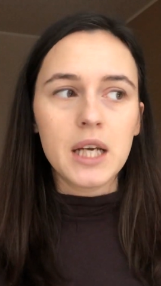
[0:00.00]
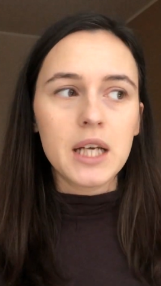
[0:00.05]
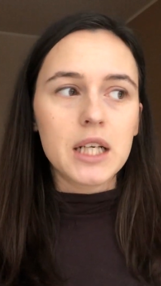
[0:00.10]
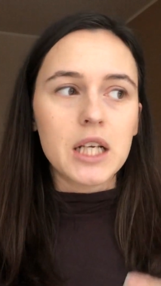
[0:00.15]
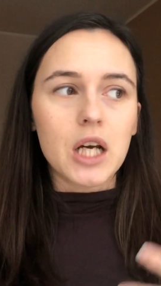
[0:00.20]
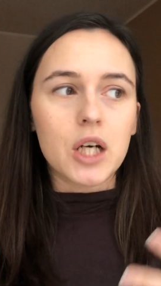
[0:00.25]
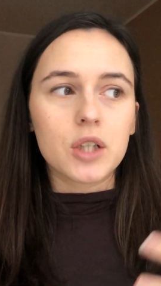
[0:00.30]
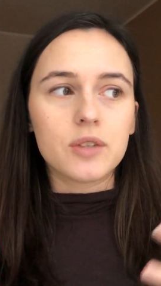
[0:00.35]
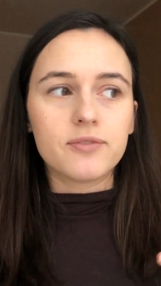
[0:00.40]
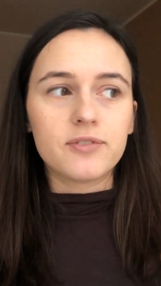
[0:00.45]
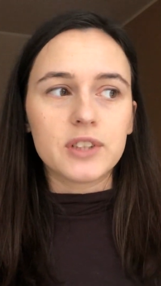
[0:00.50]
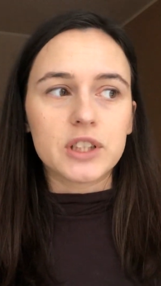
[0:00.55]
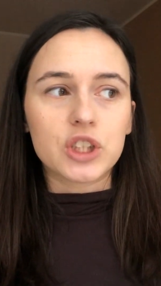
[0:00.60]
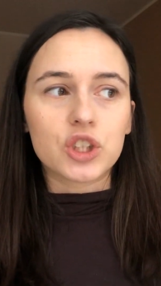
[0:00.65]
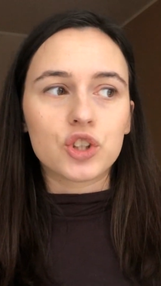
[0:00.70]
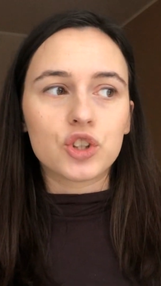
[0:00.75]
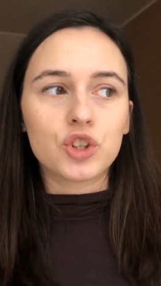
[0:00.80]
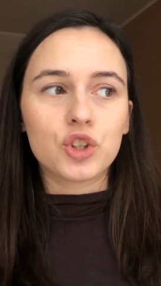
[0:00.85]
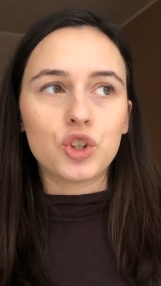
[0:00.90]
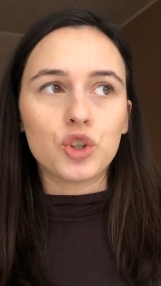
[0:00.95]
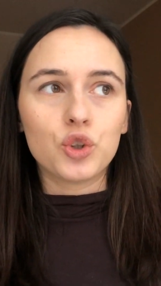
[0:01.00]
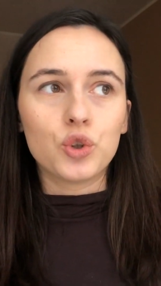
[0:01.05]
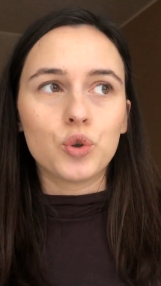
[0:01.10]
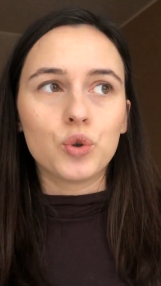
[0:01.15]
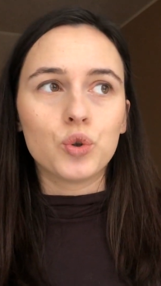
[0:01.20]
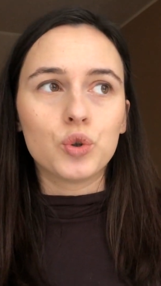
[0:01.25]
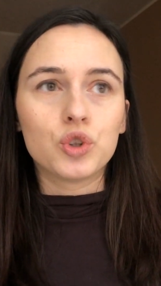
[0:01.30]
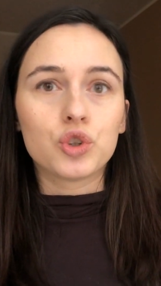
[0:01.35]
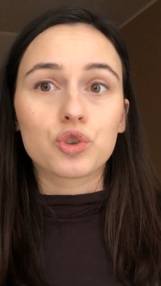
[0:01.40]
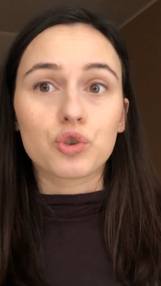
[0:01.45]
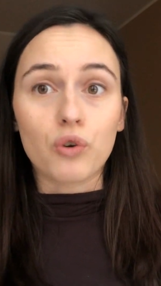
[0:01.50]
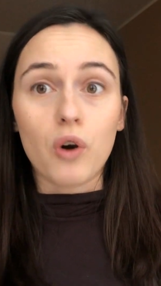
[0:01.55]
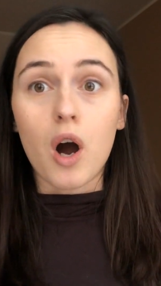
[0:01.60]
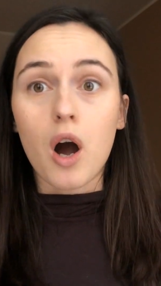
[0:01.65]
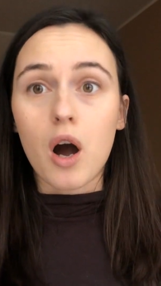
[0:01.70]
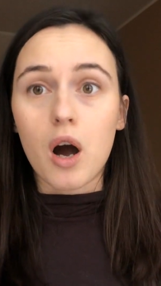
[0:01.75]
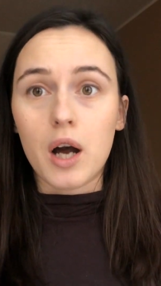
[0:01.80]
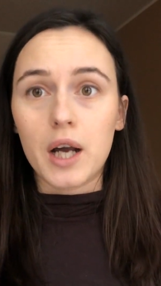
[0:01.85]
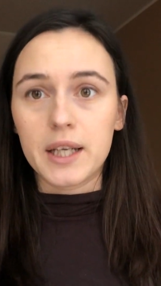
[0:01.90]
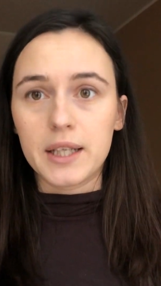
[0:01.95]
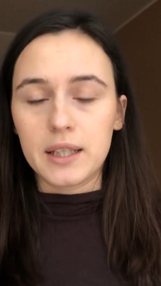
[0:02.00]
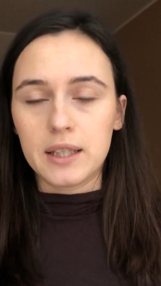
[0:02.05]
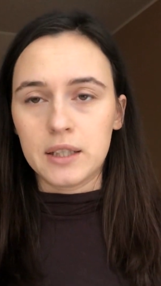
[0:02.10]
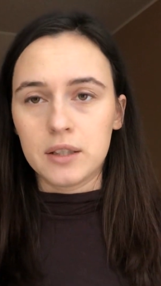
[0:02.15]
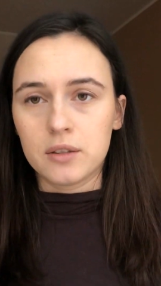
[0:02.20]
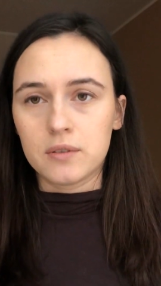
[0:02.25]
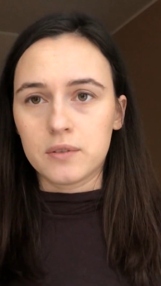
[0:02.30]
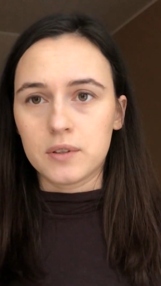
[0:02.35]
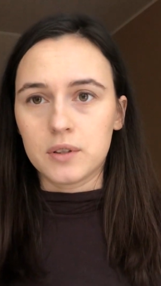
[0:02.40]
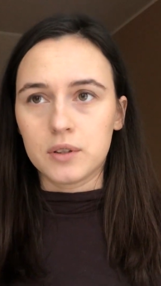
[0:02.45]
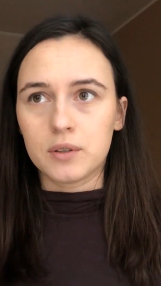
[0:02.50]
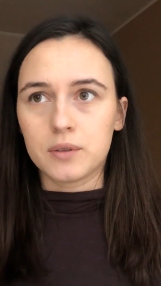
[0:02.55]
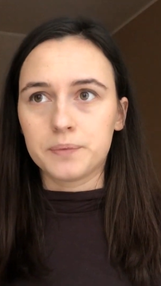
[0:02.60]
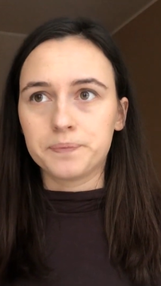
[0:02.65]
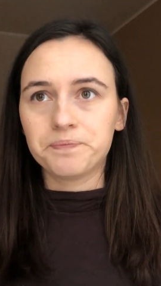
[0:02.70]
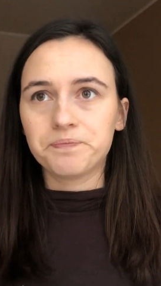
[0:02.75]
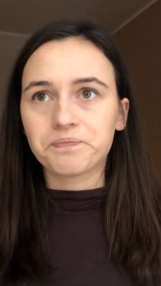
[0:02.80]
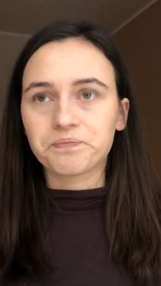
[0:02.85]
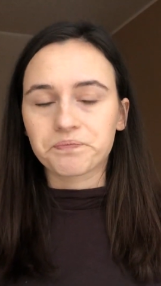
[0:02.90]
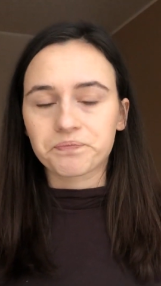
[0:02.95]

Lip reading: Now if it's too dry in the room,